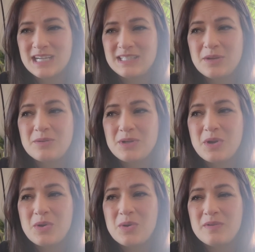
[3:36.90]
I don't
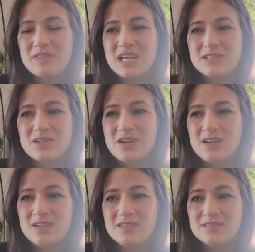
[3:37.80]
know if that's
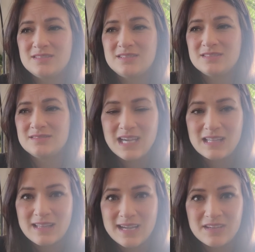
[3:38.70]
called
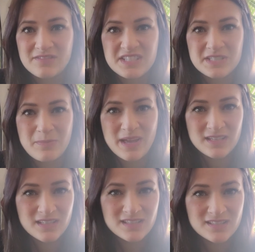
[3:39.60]
a lack of
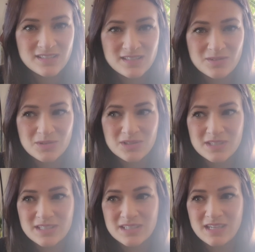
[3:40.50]
independence,
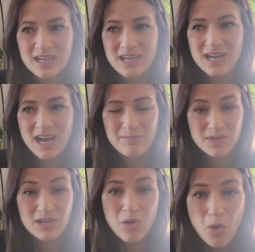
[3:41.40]
or I'm
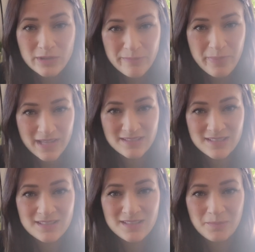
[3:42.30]
not
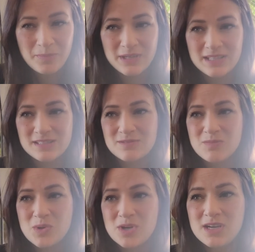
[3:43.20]
codependent, but it's
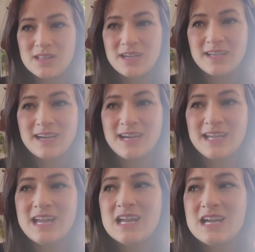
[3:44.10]
more like
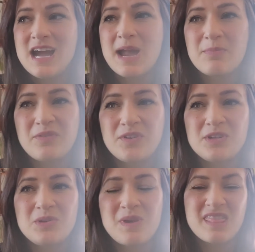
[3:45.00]
I prefer
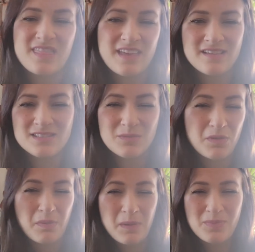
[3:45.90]
doing things
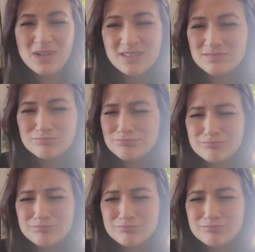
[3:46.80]
with people.